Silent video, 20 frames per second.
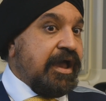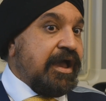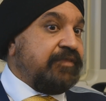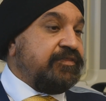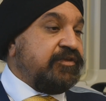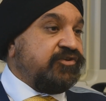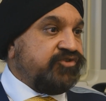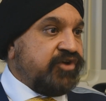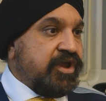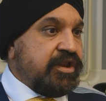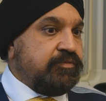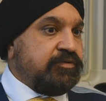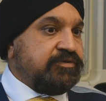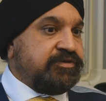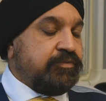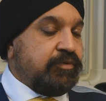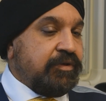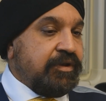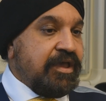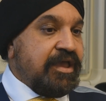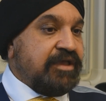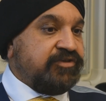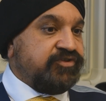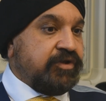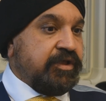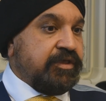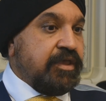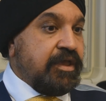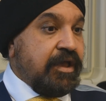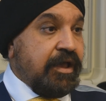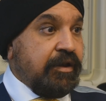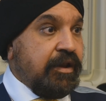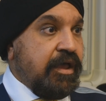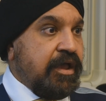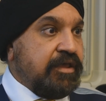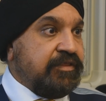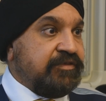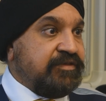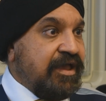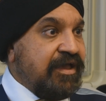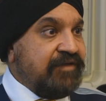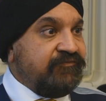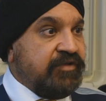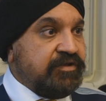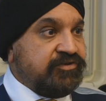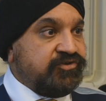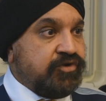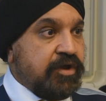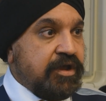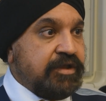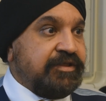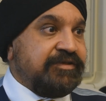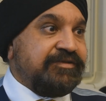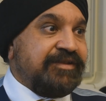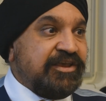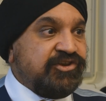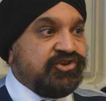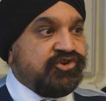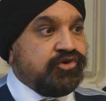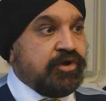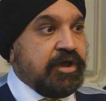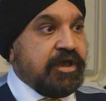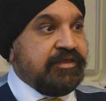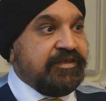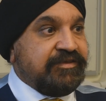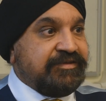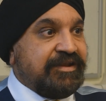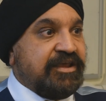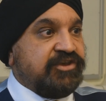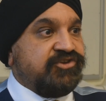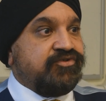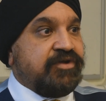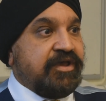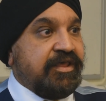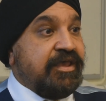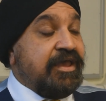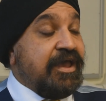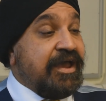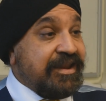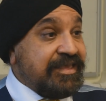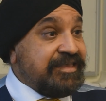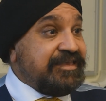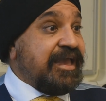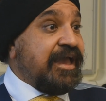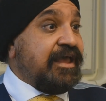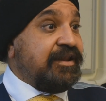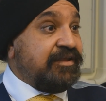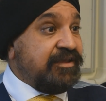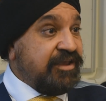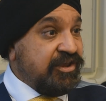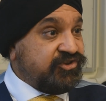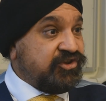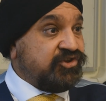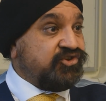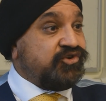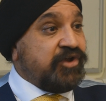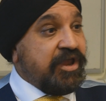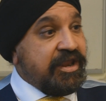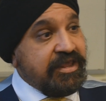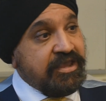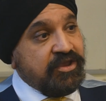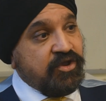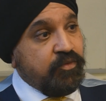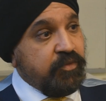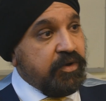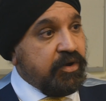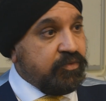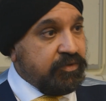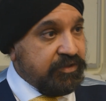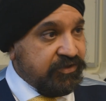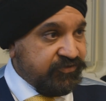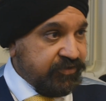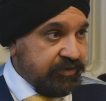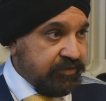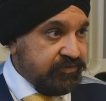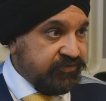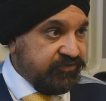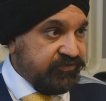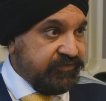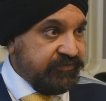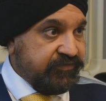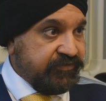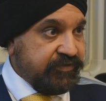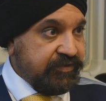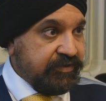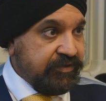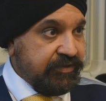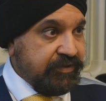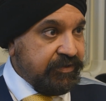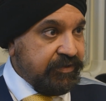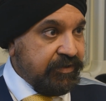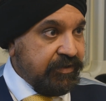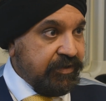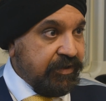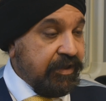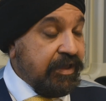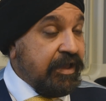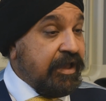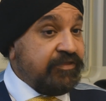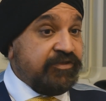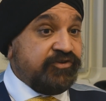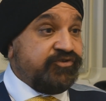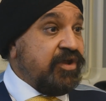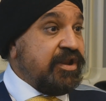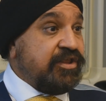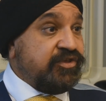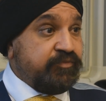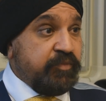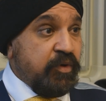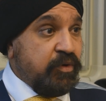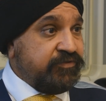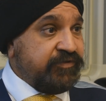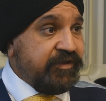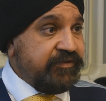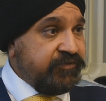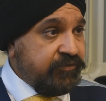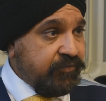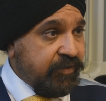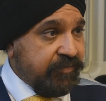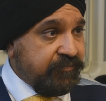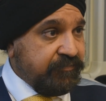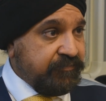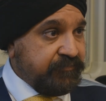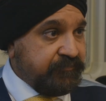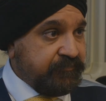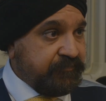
And the trainee will say, well, actually, yeah, I like this. I've not tried this. Let's try this. Let's try it. And again, it's the trainee coming up with the solutions. And the trainee's bought into it.